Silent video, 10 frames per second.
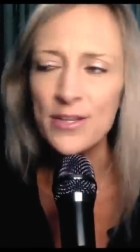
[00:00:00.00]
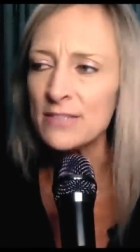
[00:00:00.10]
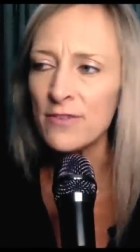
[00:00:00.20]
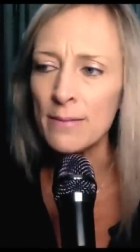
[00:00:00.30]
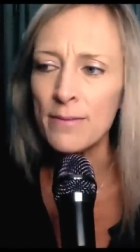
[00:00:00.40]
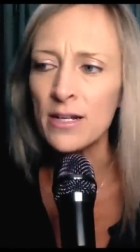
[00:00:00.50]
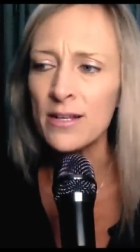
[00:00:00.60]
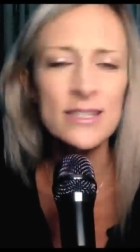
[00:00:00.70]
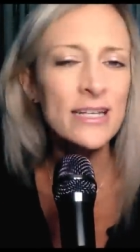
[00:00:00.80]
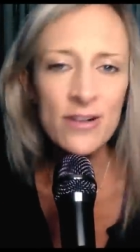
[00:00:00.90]
these
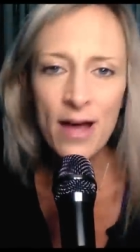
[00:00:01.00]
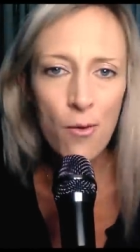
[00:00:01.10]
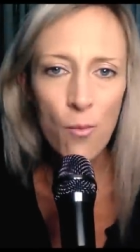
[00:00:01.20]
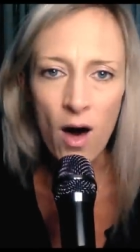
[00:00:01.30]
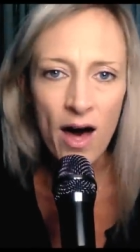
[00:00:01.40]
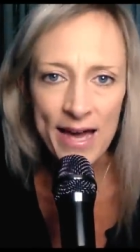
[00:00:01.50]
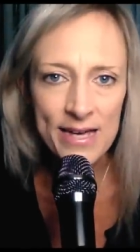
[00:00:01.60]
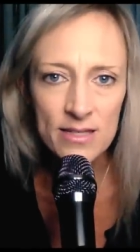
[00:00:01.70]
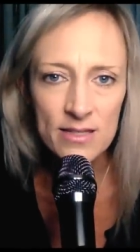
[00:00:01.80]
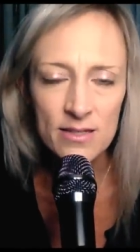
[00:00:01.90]
fundamentalists, they're not
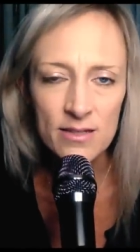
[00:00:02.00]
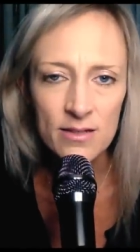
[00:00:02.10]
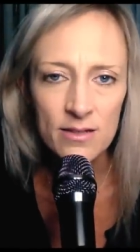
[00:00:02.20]
wise.